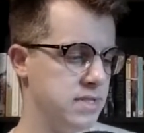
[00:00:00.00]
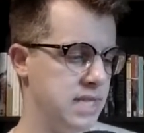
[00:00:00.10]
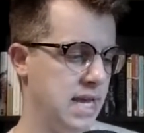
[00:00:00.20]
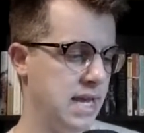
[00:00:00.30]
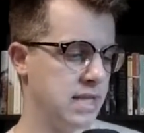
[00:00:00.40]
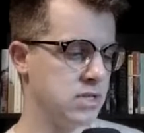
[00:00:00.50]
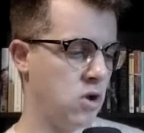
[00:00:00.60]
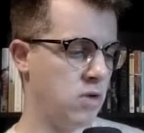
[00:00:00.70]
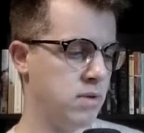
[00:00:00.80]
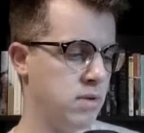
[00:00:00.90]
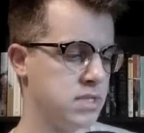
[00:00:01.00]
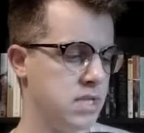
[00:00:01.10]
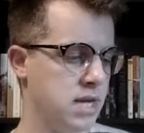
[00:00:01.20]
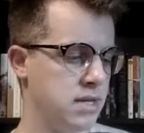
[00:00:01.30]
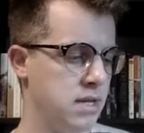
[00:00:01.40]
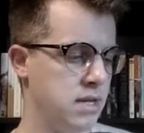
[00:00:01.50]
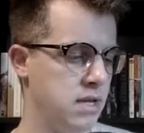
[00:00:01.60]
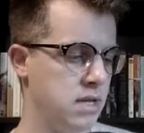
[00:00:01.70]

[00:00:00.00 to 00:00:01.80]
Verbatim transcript: Day is almost done.